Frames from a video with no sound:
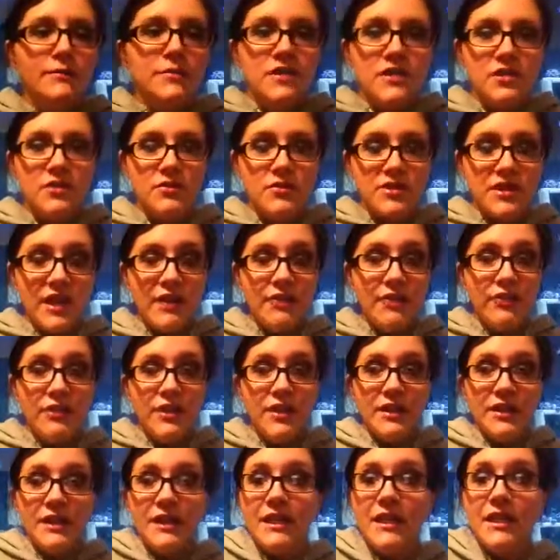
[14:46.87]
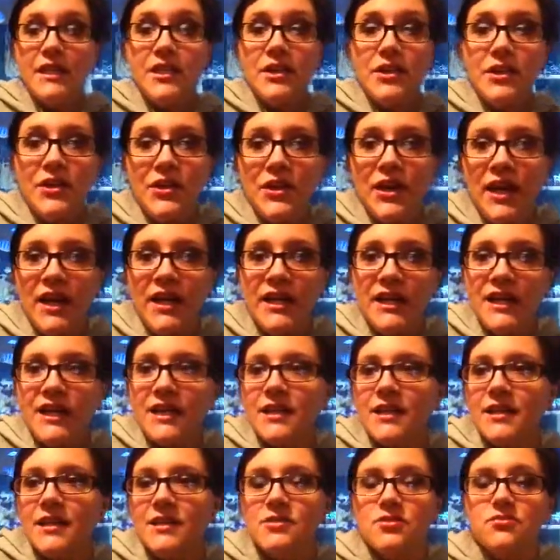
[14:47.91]
So definitely going to go ahead and get
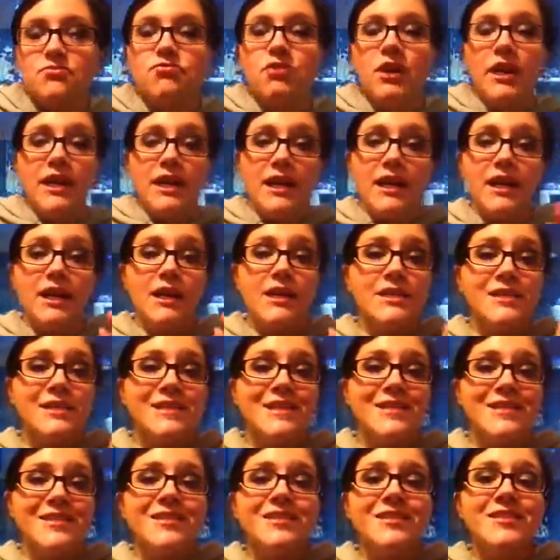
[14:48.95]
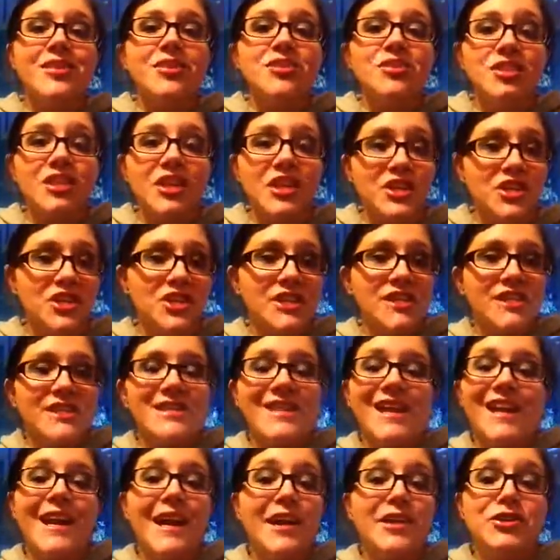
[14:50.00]
into this rating because this is delicious
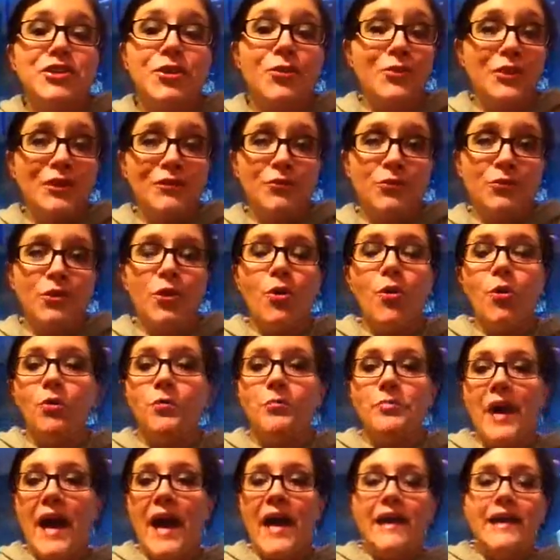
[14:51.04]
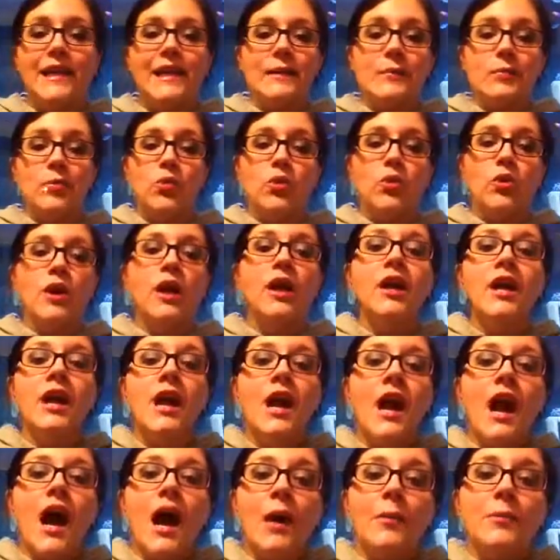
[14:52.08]
and I don't even want to hold back anymore.
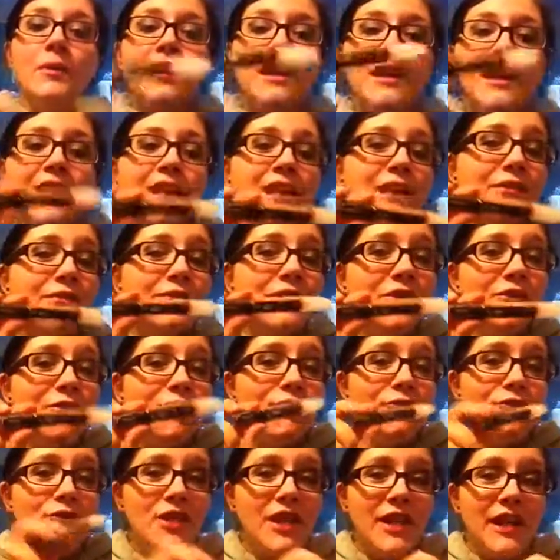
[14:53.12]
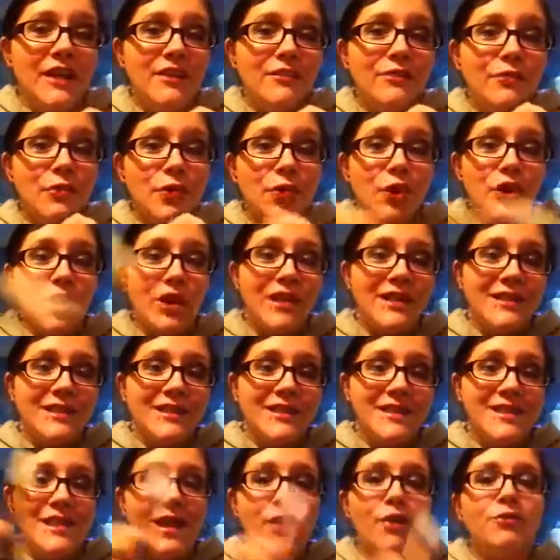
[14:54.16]
I'm going to give the flavor
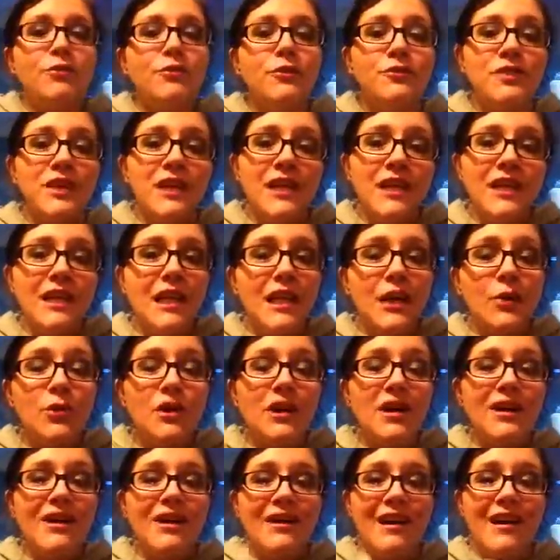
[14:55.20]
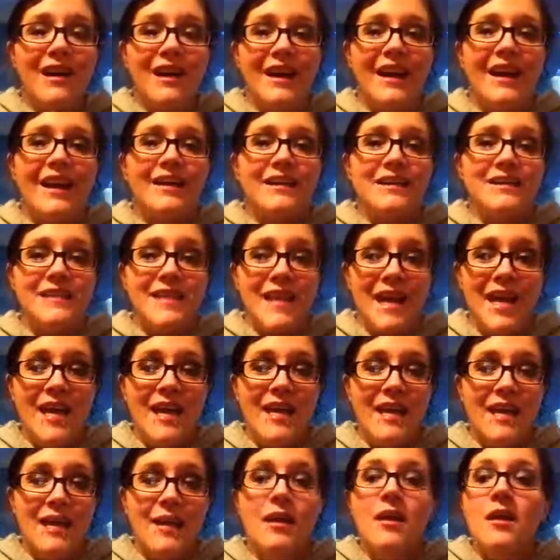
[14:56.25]
itself of the e-liquid a 9 out of
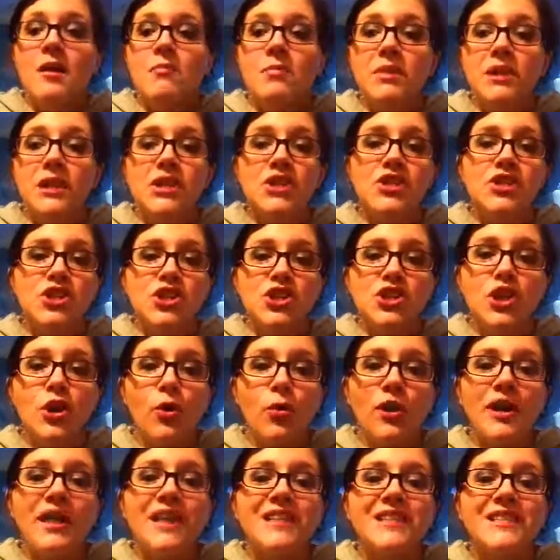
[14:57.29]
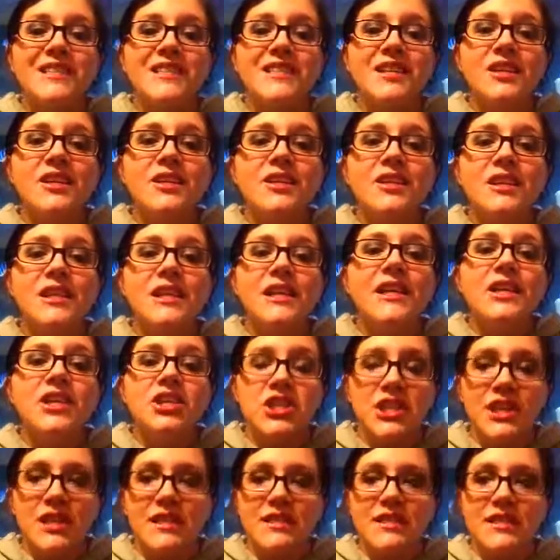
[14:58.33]
10 because you know what? It's
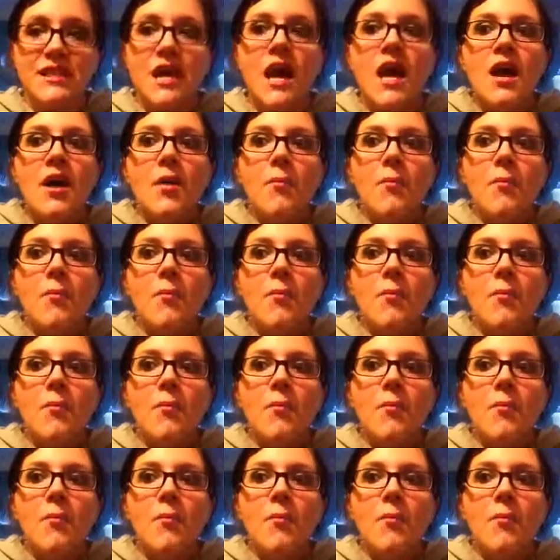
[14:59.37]
delicious.